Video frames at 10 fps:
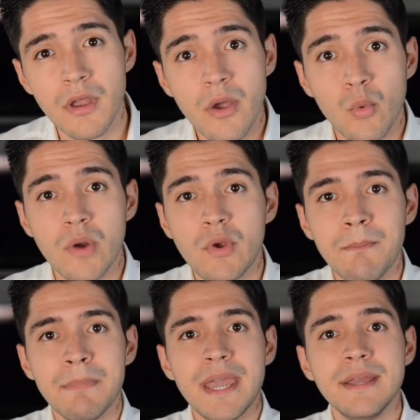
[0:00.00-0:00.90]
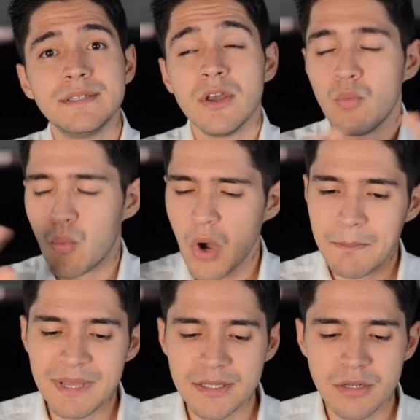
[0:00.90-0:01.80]
When we made 1
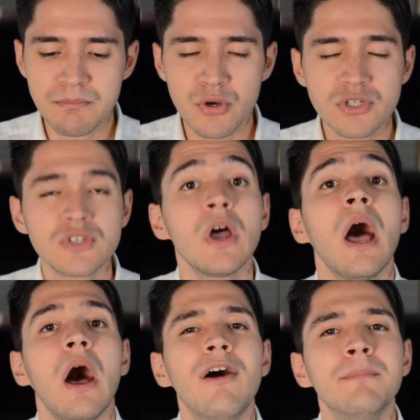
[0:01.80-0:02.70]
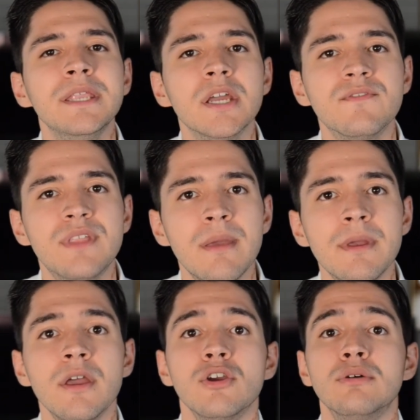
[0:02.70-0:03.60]
million books, how many of them
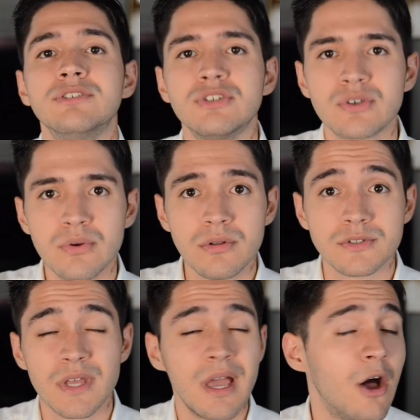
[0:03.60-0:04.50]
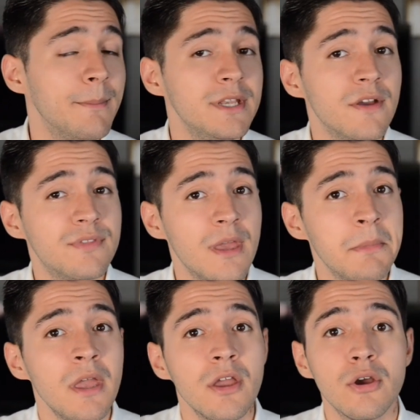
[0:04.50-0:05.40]
go to schools? How many of them
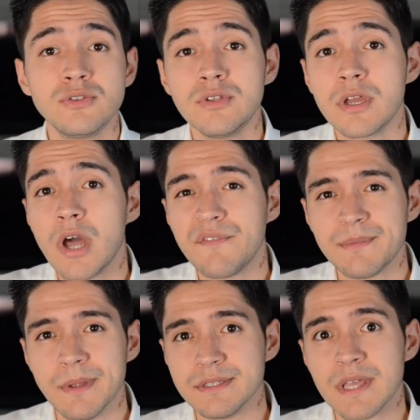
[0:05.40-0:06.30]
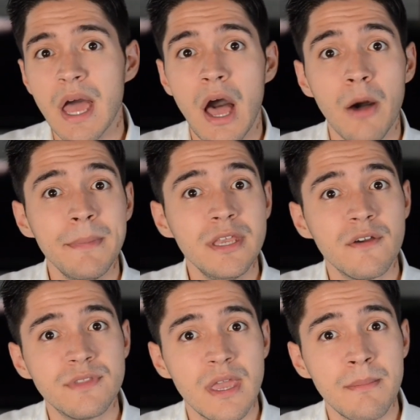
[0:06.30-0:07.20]
go to the government? How many
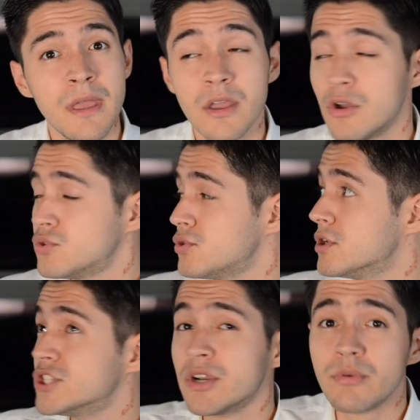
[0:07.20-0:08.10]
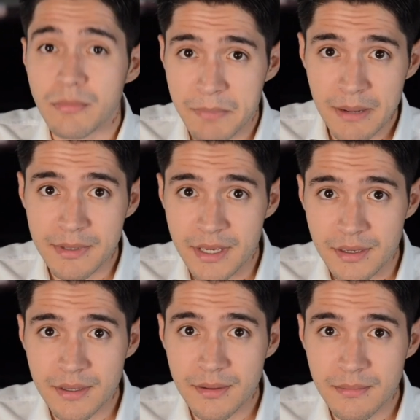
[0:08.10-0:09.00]
of them go to the general
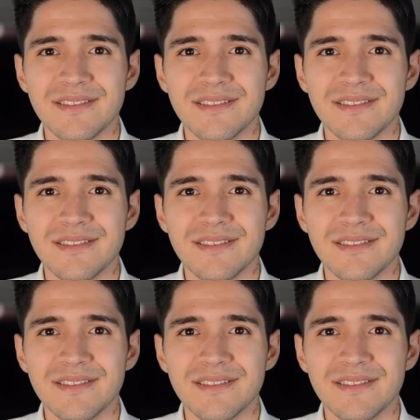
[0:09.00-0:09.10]
public?